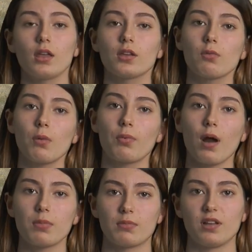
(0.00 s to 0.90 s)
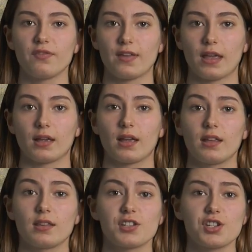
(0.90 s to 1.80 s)
You would probably think
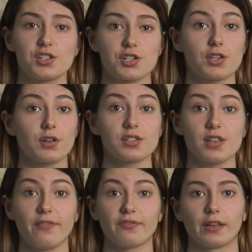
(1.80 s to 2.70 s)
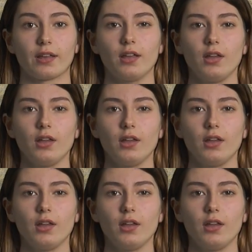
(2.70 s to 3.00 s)
that she just heard something,